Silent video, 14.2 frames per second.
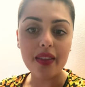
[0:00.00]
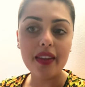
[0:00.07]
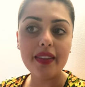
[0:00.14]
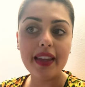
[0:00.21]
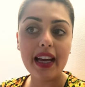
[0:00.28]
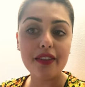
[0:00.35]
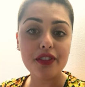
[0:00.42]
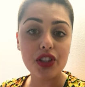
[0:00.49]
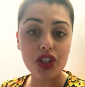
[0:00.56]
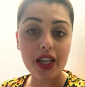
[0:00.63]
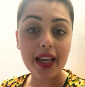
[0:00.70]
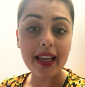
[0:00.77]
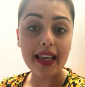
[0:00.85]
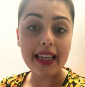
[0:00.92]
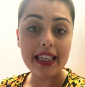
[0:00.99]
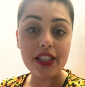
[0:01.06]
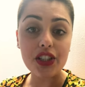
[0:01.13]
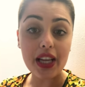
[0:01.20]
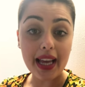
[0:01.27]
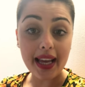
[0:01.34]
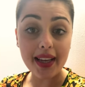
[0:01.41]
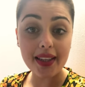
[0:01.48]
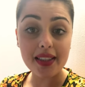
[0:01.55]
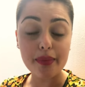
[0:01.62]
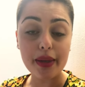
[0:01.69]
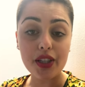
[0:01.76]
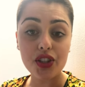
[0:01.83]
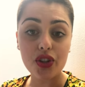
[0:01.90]
and then they have to check each egg
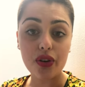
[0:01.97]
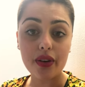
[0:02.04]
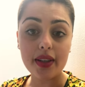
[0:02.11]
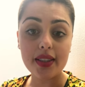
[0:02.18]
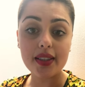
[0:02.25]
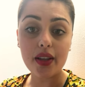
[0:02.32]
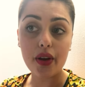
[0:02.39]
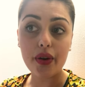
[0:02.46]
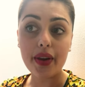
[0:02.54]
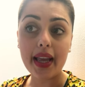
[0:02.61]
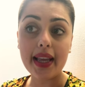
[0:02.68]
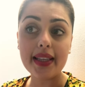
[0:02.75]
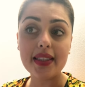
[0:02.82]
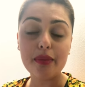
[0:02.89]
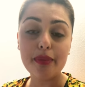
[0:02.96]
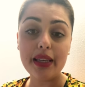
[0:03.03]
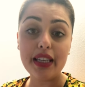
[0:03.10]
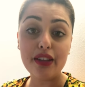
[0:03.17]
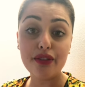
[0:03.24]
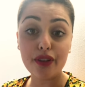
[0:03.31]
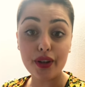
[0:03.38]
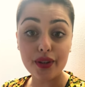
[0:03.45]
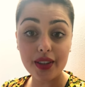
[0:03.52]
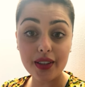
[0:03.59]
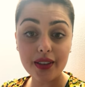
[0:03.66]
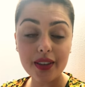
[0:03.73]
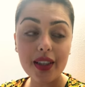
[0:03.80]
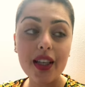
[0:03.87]
to make sure it's okay to be
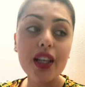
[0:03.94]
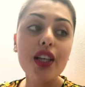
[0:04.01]
frozen.